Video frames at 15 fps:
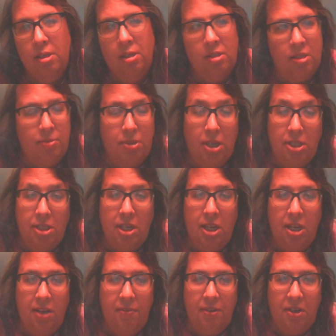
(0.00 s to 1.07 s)
sometimes I
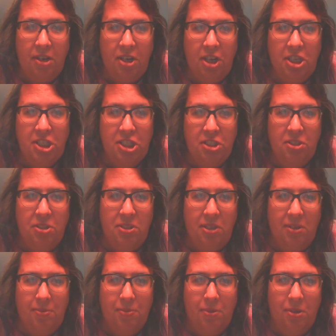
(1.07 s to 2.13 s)
have a connection to
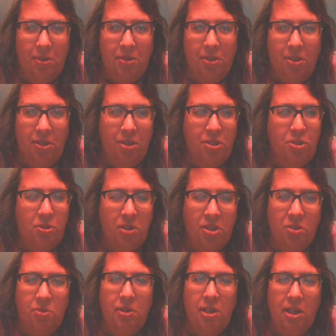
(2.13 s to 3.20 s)
them. In a
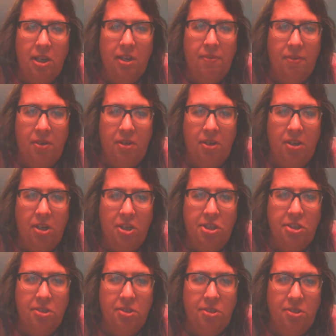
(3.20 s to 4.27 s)
strange way, I have a
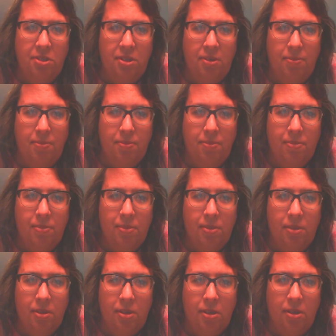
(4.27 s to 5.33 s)
connection to them.
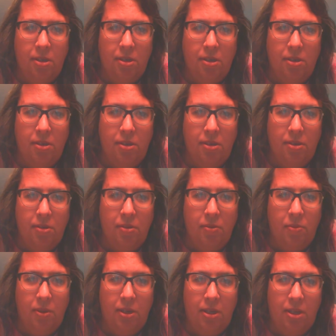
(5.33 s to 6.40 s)
You know,
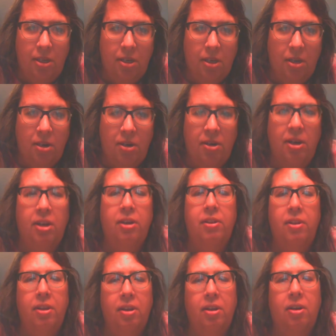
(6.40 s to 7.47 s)
the way they are, how
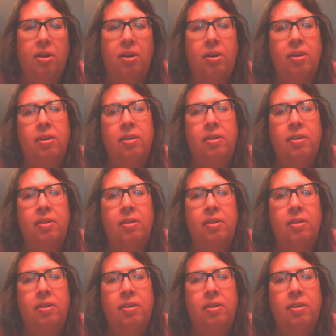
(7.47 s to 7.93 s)
they are.